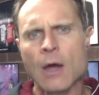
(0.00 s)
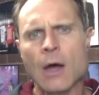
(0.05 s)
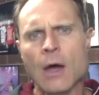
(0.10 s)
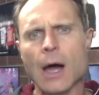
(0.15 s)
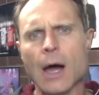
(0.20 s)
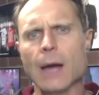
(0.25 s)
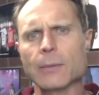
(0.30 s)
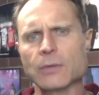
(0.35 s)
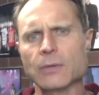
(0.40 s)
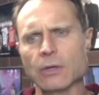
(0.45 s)

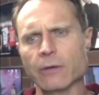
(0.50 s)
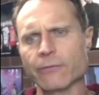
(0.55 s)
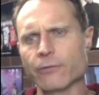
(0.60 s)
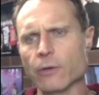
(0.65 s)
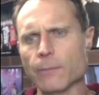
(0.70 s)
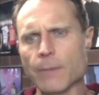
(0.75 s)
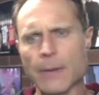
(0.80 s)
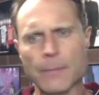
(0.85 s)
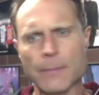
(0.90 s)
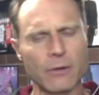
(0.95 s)
Um, so a
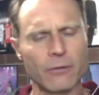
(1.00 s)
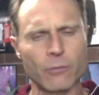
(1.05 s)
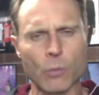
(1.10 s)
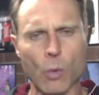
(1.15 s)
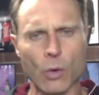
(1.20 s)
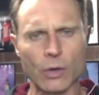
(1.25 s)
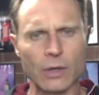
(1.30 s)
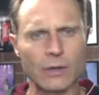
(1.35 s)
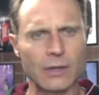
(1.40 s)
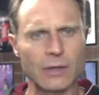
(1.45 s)
few people have
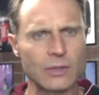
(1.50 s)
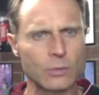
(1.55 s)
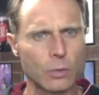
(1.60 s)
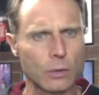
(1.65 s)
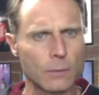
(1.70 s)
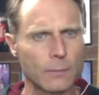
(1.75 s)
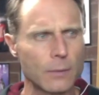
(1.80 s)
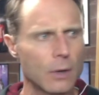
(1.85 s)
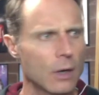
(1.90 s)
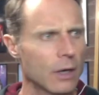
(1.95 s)
wanted this,
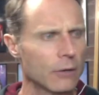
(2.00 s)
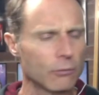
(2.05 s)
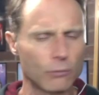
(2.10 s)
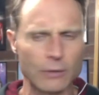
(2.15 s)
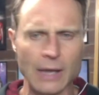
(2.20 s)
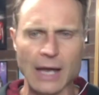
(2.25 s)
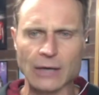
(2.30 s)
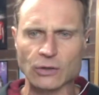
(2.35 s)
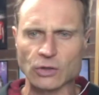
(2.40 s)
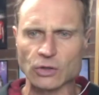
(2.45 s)
wanted my
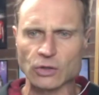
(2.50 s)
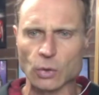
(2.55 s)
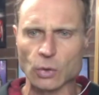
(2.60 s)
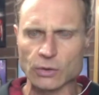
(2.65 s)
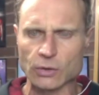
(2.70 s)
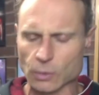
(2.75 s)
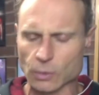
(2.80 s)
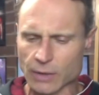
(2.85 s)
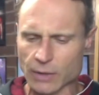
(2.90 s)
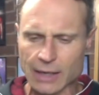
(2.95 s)
reaction to it.
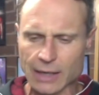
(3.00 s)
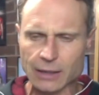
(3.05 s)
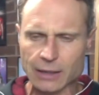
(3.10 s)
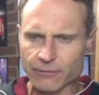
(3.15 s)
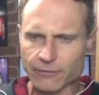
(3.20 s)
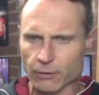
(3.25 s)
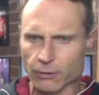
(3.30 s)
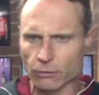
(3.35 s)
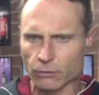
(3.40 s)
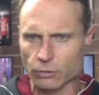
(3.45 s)
So without any
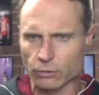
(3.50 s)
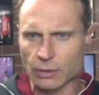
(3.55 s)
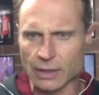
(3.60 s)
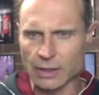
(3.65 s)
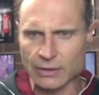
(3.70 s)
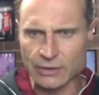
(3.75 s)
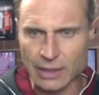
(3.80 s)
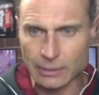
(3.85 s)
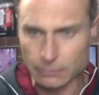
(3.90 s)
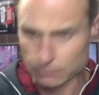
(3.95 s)
further ado,
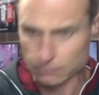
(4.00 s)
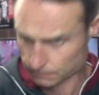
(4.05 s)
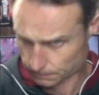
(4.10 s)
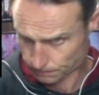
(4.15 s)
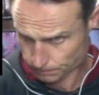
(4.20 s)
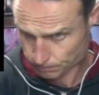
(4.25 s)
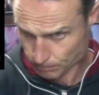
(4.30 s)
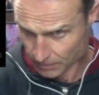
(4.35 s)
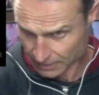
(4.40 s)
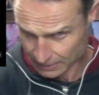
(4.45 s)
let's get
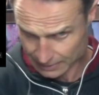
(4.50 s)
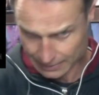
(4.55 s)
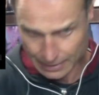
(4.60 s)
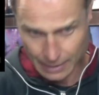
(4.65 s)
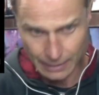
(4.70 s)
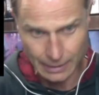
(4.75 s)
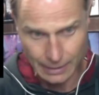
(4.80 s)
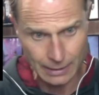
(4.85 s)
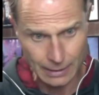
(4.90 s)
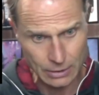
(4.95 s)

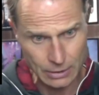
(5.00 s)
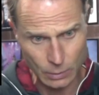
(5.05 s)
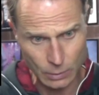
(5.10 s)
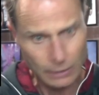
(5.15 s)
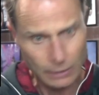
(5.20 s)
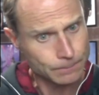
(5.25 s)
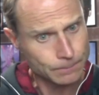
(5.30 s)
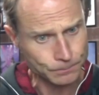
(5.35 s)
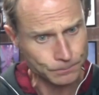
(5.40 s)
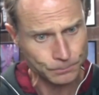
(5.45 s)
stuck into
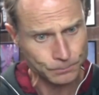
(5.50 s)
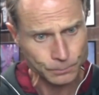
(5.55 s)
it.